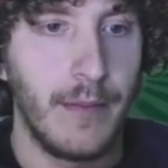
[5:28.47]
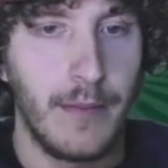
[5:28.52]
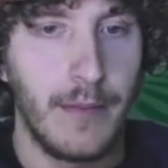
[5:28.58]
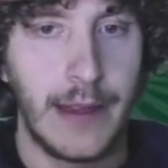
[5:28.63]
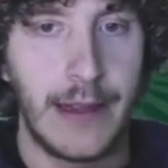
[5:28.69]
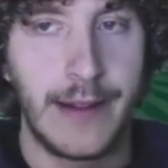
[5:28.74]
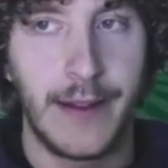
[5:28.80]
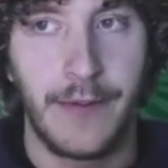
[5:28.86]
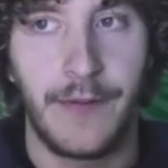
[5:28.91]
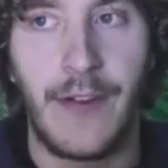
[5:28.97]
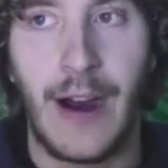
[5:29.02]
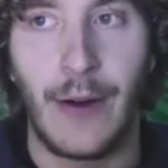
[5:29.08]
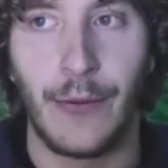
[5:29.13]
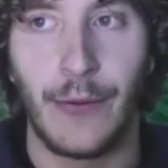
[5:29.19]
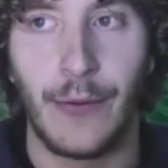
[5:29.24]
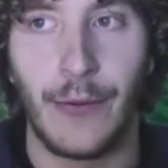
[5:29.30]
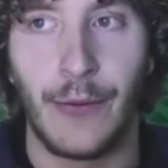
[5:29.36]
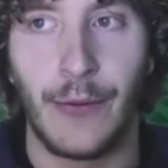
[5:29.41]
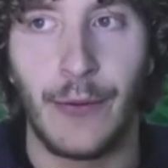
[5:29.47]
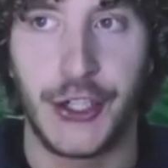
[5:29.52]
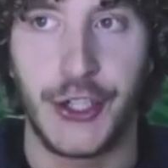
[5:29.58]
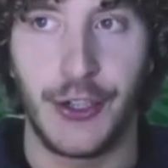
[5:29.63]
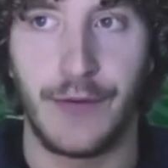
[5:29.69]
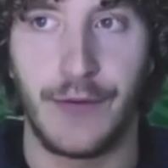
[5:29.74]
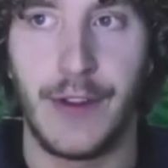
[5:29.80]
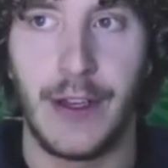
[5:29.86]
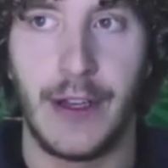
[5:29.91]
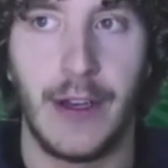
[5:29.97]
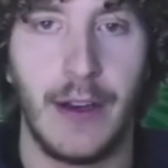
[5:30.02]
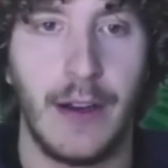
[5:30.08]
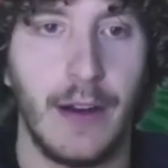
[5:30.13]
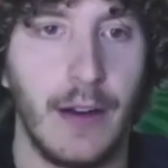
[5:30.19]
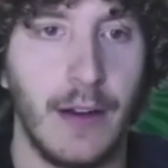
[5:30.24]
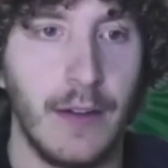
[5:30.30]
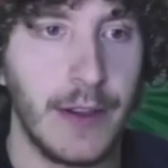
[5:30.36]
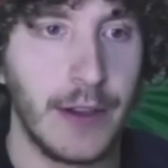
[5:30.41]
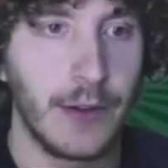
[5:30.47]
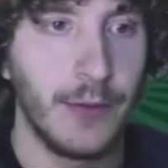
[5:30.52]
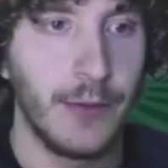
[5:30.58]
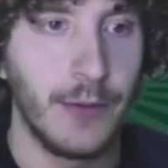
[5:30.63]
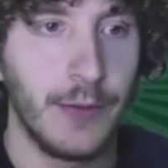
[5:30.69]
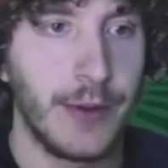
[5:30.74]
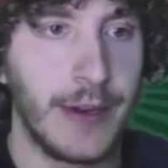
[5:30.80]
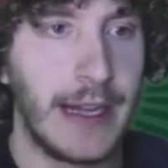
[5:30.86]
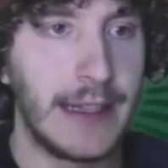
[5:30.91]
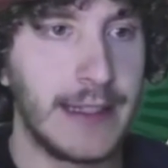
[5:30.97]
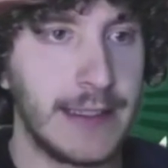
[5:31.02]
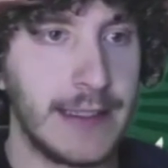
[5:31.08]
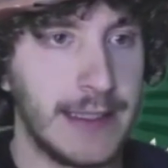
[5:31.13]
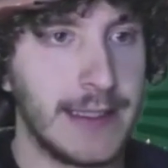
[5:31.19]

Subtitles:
in the foundation of the Kubernetes